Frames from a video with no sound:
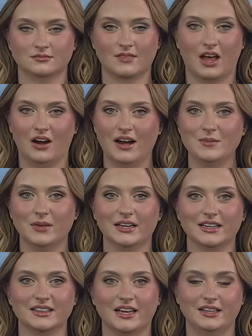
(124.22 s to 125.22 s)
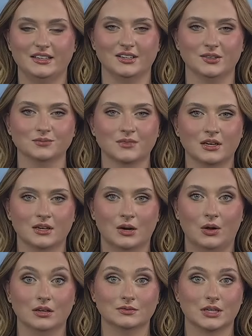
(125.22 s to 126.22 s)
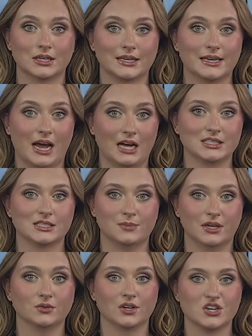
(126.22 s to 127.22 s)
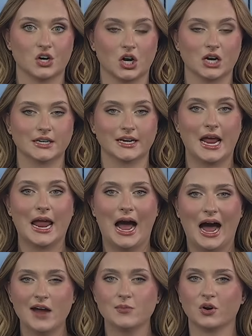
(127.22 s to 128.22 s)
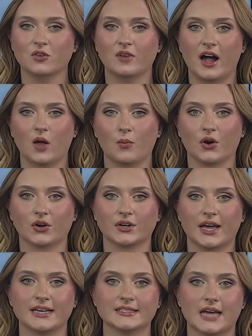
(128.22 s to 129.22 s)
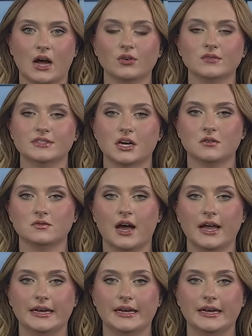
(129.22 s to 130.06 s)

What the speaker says: All right, Megan, thank you. Well, the verdict has been returned in a high-profile murder case out of Delphi,